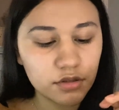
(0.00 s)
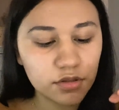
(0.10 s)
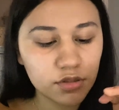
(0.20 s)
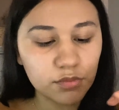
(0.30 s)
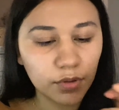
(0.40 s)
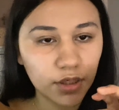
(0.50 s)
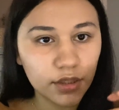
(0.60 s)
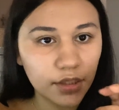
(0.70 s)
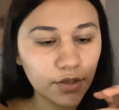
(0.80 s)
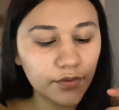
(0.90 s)
spread it
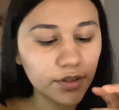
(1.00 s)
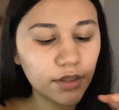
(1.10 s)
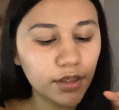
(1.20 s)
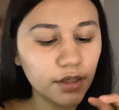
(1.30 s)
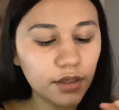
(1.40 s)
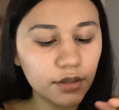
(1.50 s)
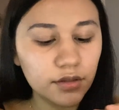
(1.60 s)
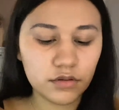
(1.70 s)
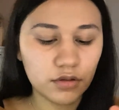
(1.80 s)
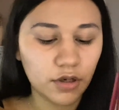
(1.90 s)
evenly.
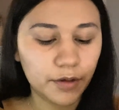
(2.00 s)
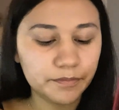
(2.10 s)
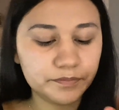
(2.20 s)
Okay.